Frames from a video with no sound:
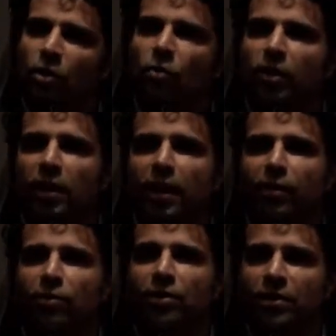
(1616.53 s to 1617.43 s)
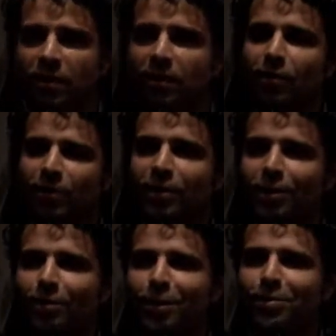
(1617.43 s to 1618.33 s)
know the diagnosis until we
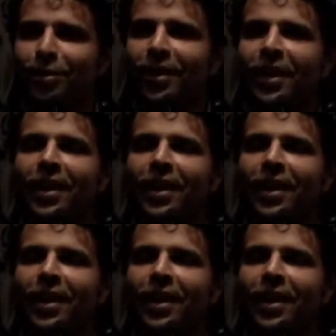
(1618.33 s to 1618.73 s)
see people.